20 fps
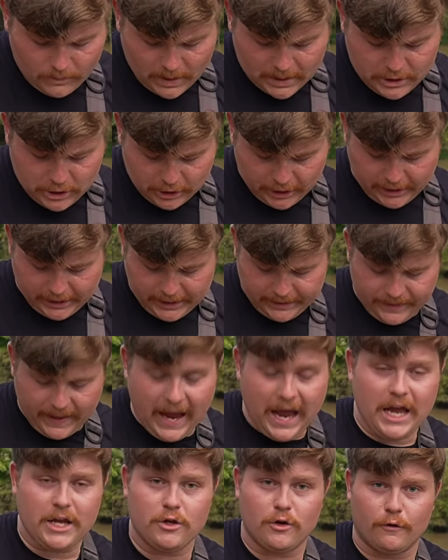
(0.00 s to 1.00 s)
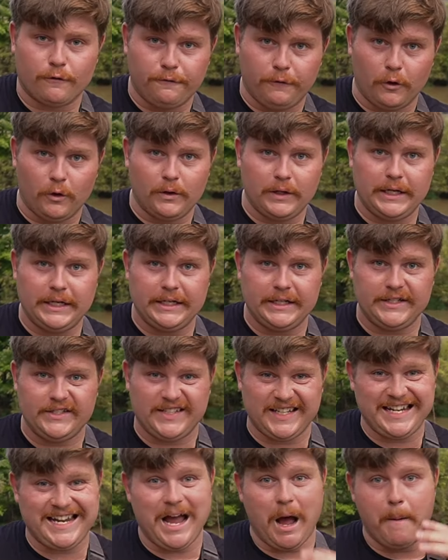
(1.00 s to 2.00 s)
You could get that, your full
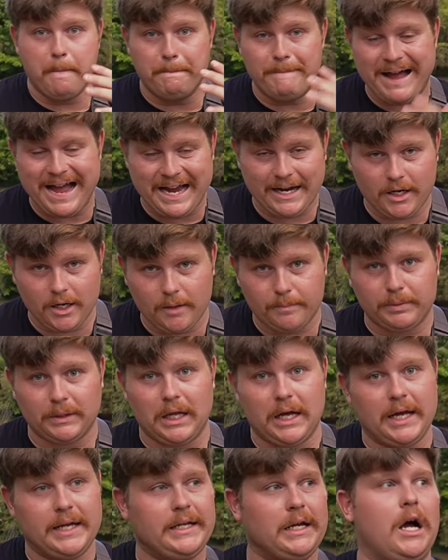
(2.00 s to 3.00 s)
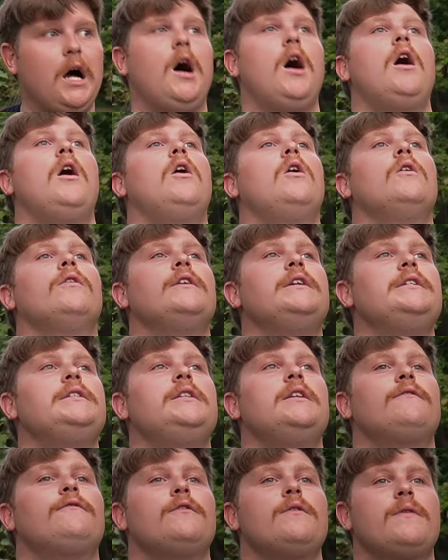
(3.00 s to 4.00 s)
EDC, a backup light, all these
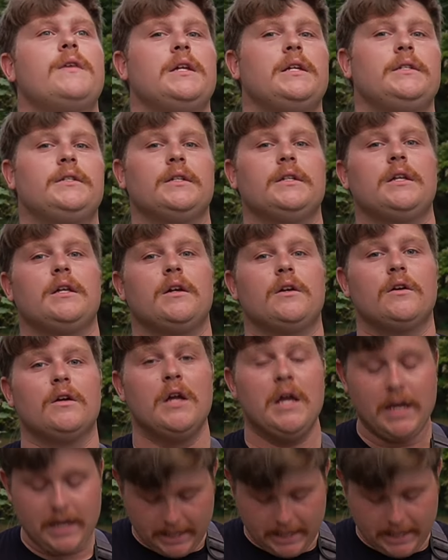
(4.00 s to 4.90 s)
different things in here.